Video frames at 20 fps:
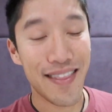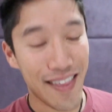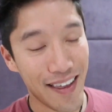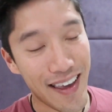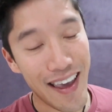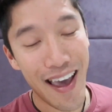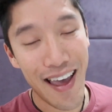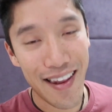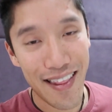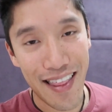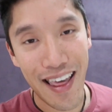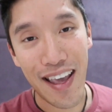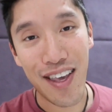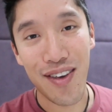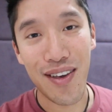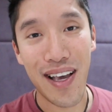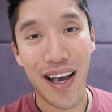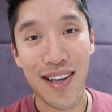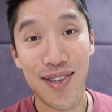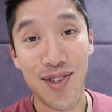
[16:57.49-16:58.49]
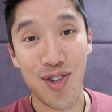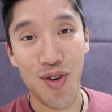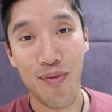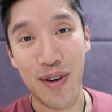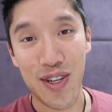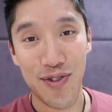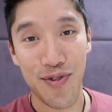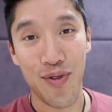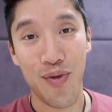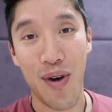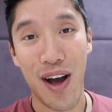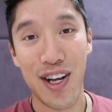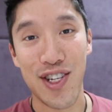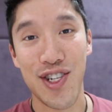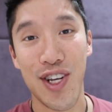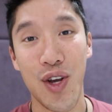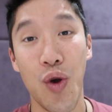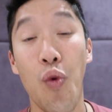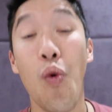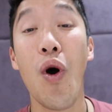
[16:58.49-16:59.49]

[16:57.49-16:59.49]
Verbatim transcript: Again, thank you guys so much for watching.